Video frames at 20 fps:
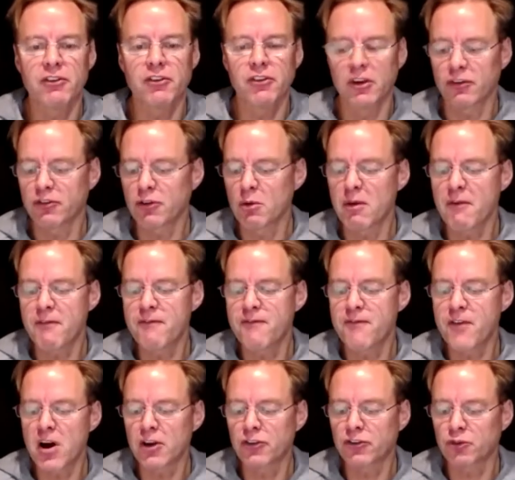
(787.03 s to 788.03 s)
So the
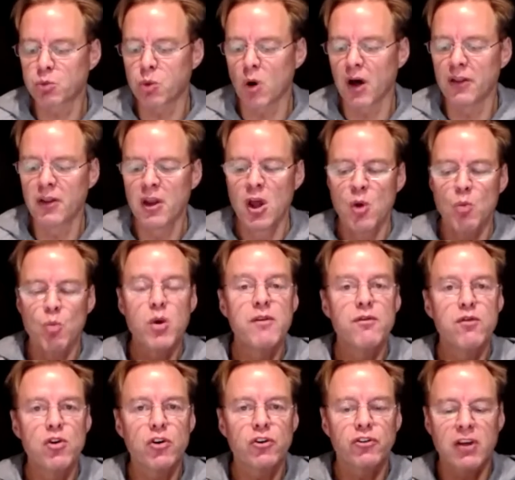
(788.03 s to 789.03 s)
first one we've
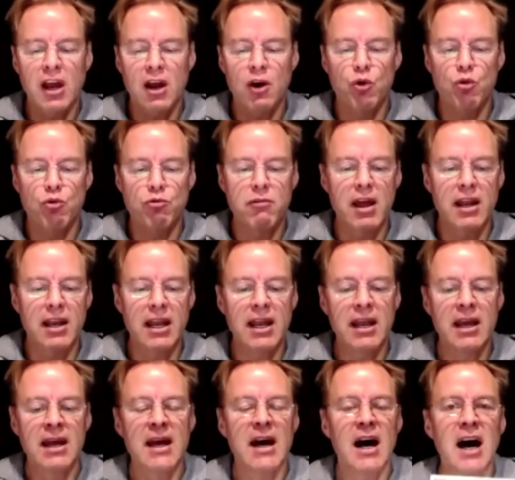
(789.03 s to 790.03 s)
looked at already
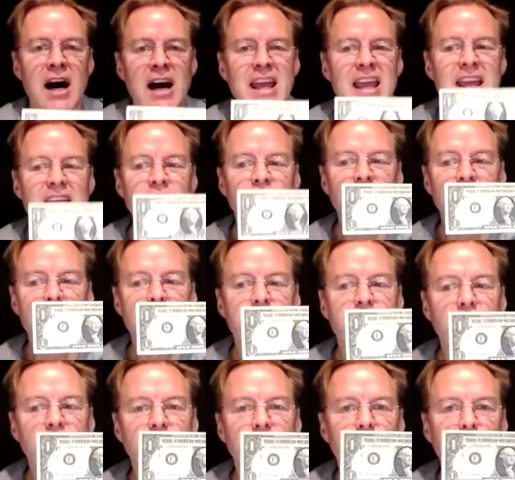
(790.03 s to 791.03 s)
is the
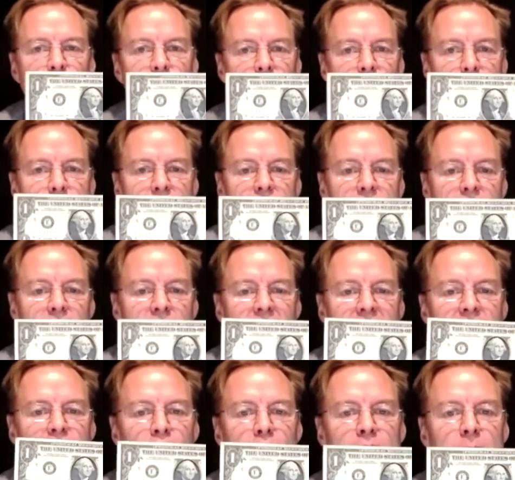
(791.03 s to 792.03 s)
dollar bill, and on
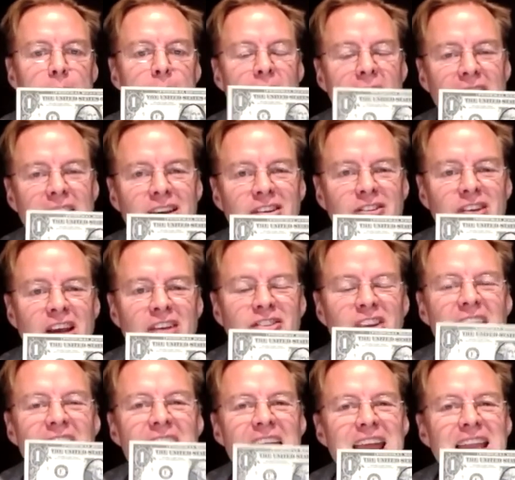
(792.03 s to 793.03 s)
the back it says
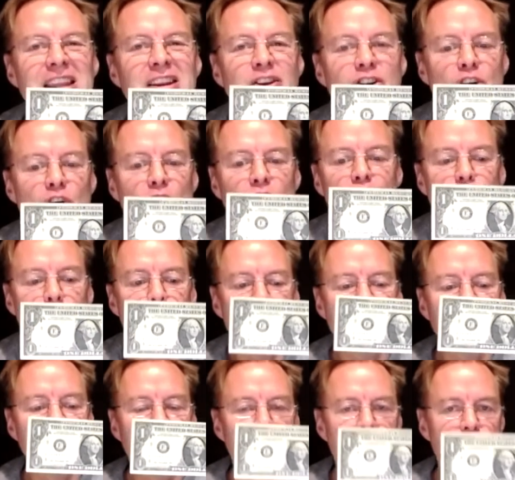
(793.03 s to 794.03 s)
"In God We
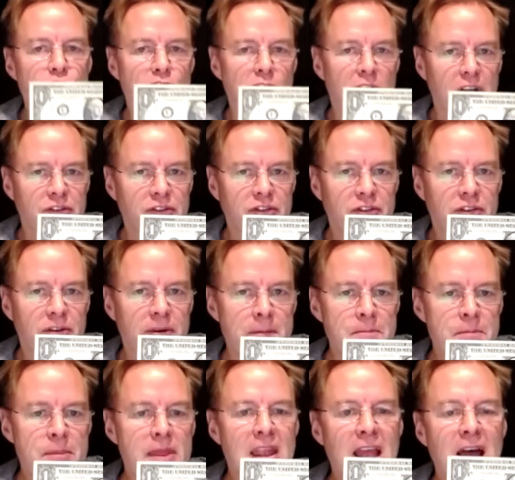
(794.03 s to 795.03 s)
Trust."
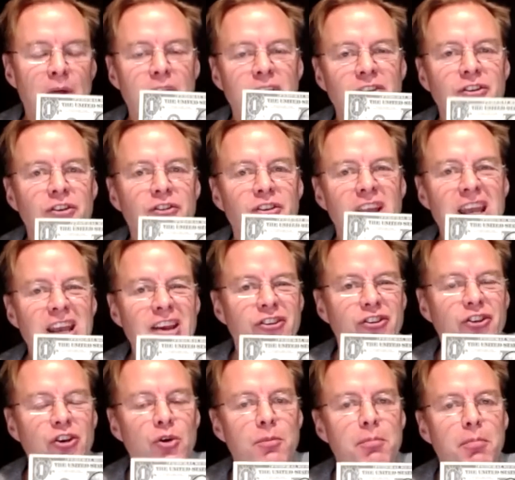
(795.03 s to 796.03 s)
Now this is issued
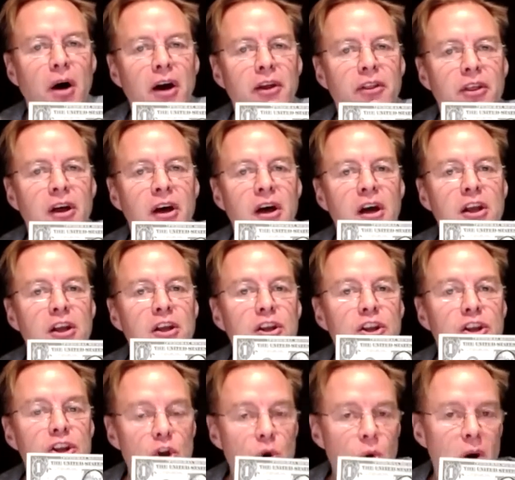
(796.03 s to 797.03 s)
by the
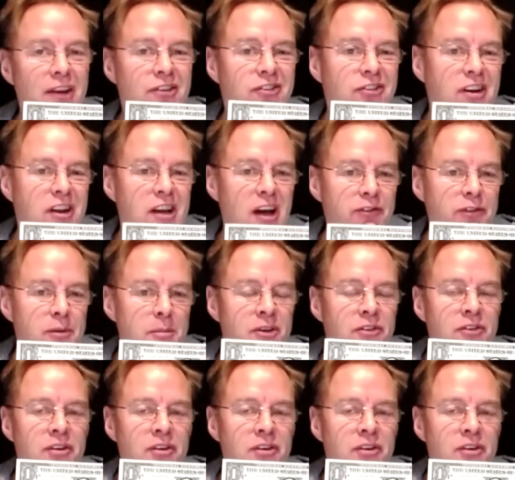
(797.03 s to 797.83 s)
US government.